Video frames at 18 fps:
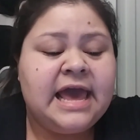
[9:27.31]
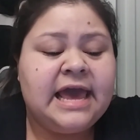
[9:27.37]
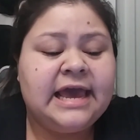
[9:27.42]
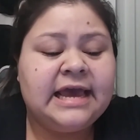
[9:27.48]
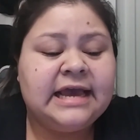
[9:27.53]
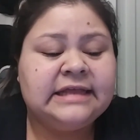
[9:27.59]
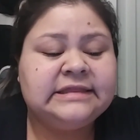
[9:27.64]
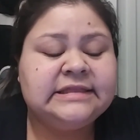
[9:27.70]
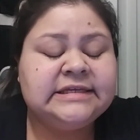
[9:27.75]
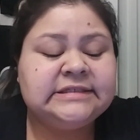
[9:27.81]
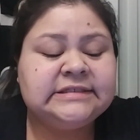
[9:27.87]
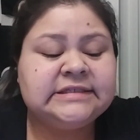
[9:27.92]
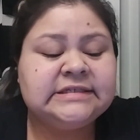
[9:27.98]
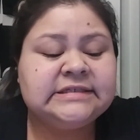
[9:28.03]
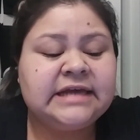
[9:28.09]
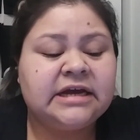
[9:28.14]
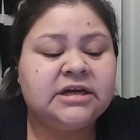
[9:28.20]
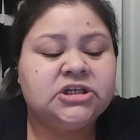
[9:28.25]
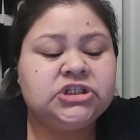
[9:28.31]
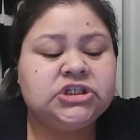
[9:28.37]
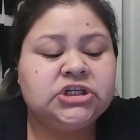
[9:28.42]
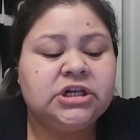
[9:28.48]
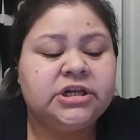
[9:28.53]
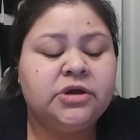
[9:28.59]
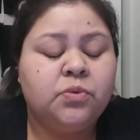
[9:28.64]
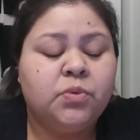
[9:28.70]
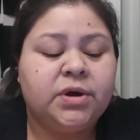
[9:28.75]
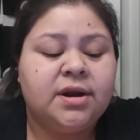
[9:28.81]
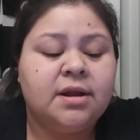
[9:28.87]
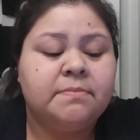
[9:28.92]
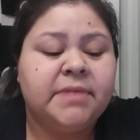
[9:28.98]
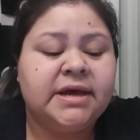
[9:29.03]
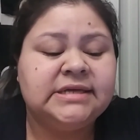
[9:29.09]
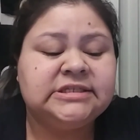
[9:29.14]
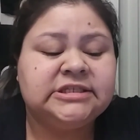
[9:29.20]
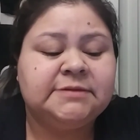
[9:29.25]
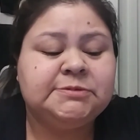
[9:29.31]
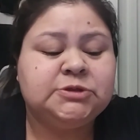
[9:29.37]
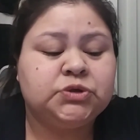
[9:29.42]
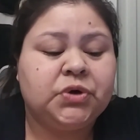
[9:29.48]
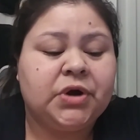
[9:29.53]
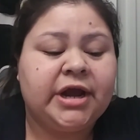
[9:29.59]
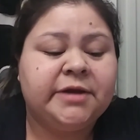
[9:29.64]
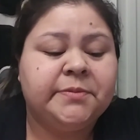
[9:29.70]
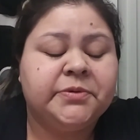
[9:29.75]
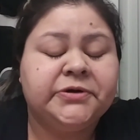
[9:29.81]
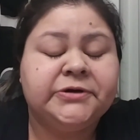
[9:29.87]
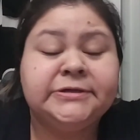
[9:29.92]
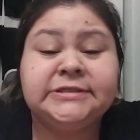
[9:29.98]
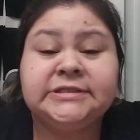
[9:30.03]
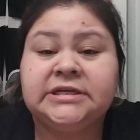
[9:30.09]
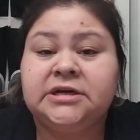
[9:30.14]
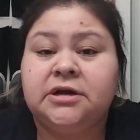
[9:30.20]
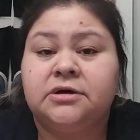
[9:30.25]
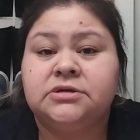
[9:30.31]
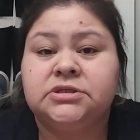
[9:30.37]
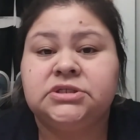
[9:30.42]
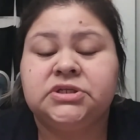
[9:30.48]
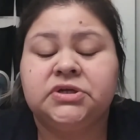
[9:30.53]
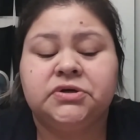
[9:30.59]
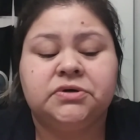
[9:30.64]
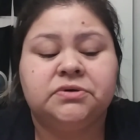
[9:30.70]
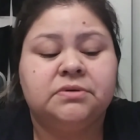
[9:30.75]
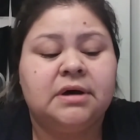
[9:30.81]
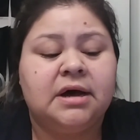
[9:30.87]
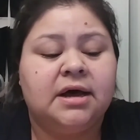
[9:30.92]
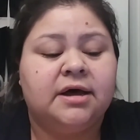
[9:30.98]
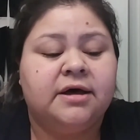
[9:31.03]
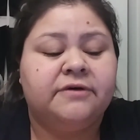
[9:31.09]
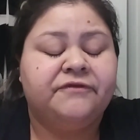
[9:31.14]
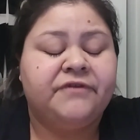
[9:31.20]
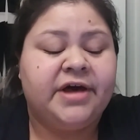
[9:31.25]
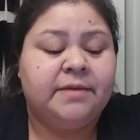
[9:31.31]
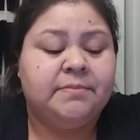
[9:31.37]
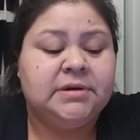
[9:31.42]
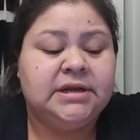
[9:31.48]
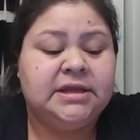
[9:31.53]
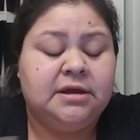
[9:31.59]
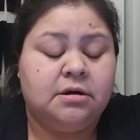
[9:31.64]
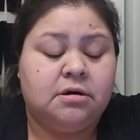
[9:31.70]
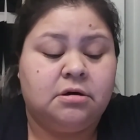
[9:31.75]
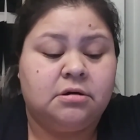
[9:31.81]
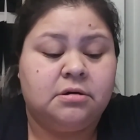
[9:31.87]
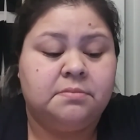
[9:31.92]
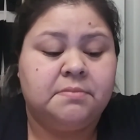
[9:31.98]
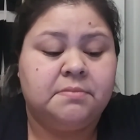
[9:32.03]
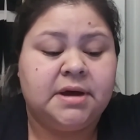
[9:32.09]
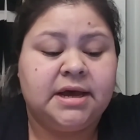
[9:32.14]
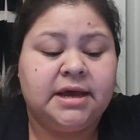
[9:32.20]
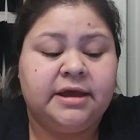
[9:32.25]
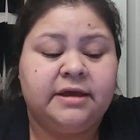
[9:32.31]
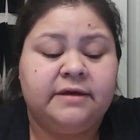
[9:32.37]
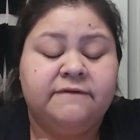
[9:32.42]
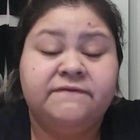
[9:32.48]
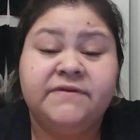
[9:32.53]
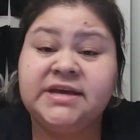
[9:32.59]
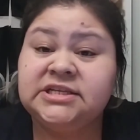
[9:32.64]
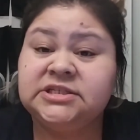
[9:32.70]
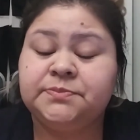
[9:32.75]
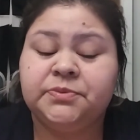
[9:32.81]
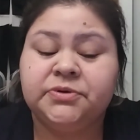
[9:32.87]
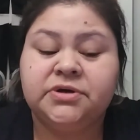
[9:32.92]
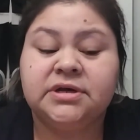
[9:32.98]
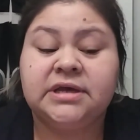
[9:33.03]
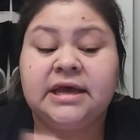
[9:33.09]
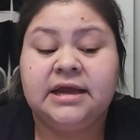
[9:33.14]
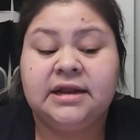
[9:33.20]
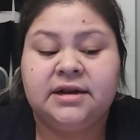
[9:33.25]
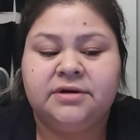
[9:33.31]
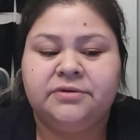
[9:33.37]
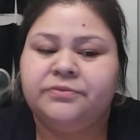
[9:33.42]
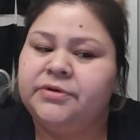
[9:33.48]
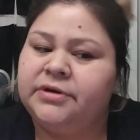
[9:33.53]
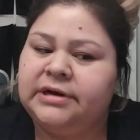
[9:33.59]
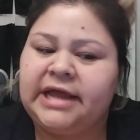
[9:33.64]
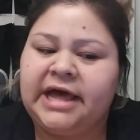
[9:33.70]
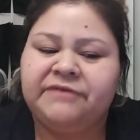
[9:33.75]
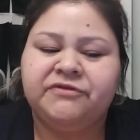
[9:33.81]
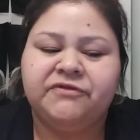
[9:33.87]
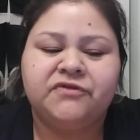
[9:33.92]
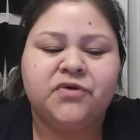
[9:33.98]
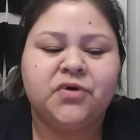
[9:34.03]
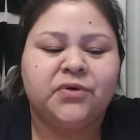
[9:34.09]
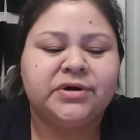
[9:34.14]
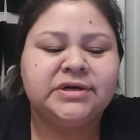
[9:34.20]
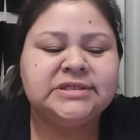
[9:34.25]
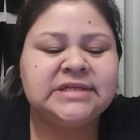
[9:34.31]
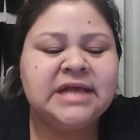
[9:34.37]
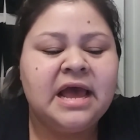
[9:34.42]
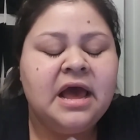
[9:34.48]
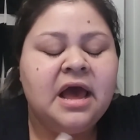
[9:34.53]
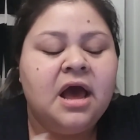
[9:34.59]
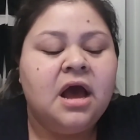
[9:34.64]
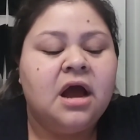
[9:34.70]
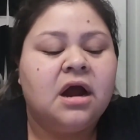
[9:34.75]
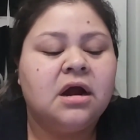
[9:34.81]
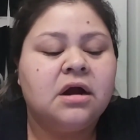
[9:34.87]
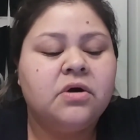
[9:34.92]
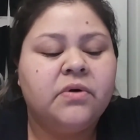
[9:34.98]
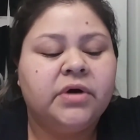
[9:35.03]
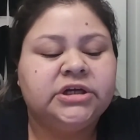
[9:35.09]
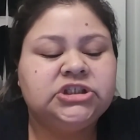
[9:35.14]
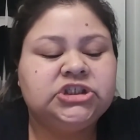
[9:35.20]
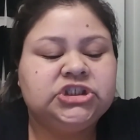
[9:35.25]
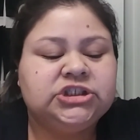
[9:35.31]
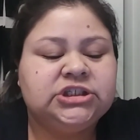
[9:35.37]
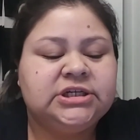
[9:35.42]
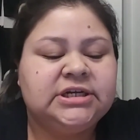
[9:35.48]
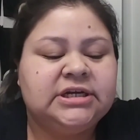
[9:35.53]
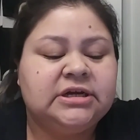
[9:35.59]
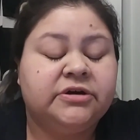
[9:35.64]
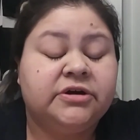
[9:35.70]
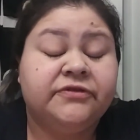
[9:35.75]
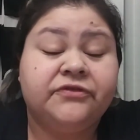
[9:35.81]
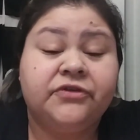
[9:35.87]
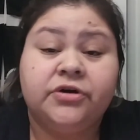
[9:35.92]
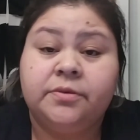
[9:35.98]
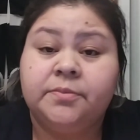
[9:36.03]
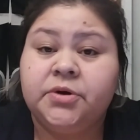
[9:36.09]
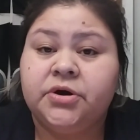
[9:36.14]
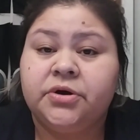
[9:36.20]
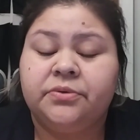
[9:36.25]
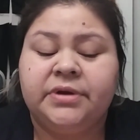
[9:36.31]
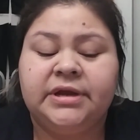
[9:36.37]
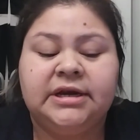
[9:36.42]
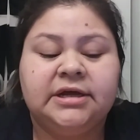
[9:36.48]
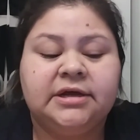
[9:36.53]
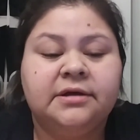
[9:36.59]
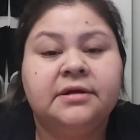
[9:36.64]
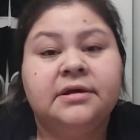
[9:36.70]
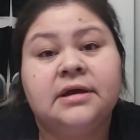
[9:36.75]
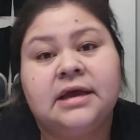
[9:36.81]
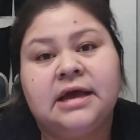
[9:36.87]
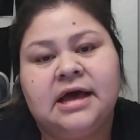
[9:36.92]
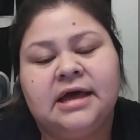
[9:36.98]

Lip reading: And this is actually one of my subscribers, and also family on my Facebook and in real life, of course. Her question from Karina.